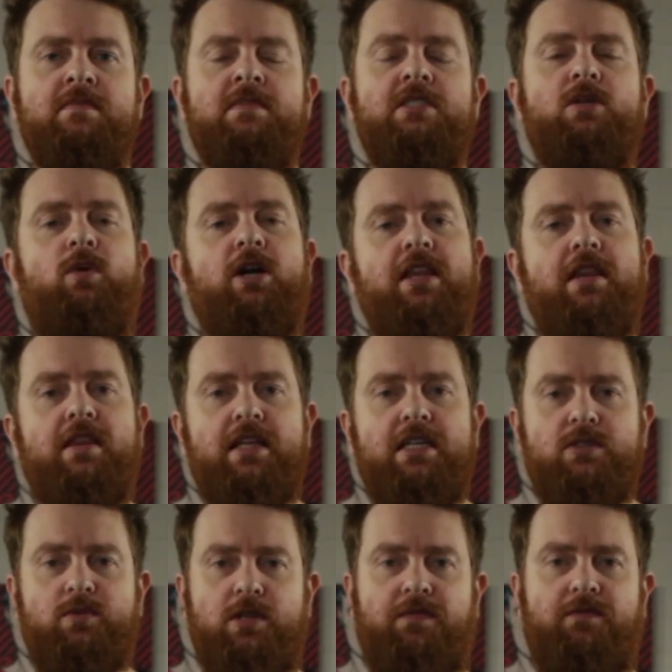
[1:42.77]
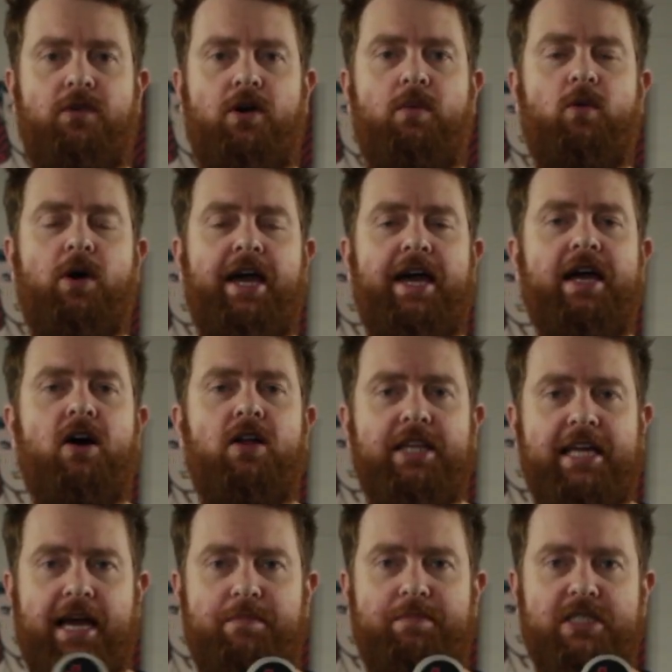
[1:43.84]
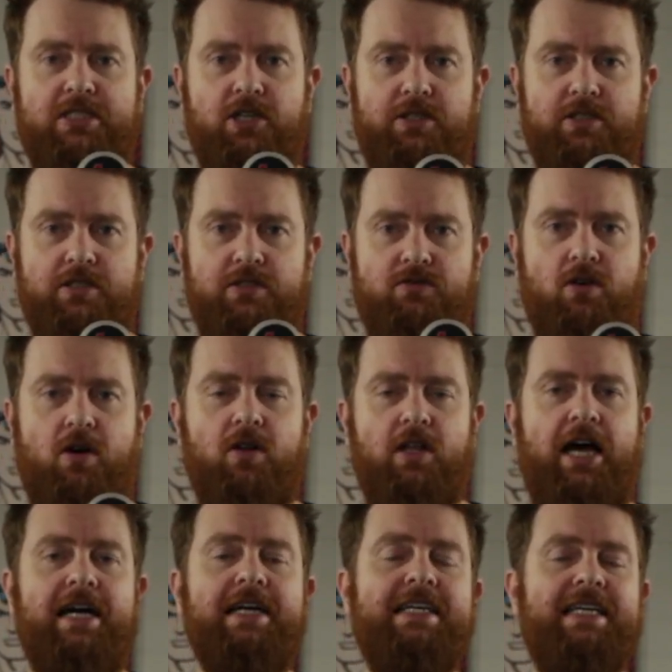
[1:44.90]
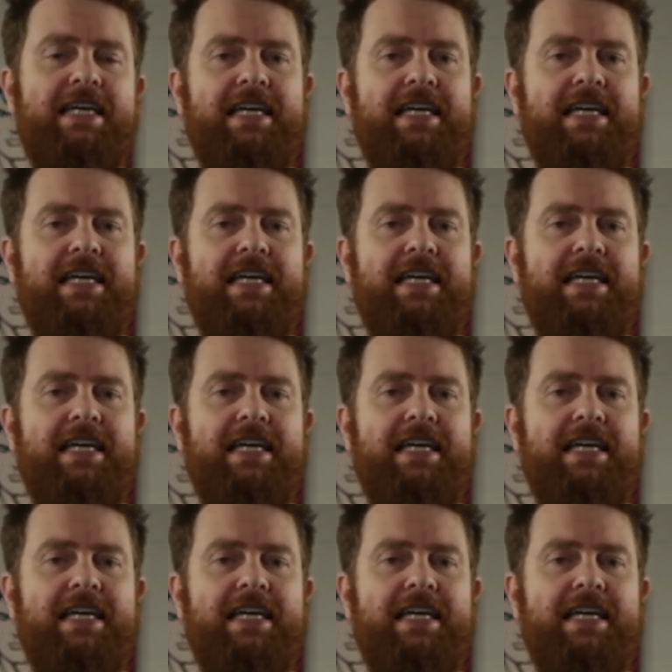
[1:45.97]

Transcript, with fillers: So one of the things with the firmware on the 8-bit Do controller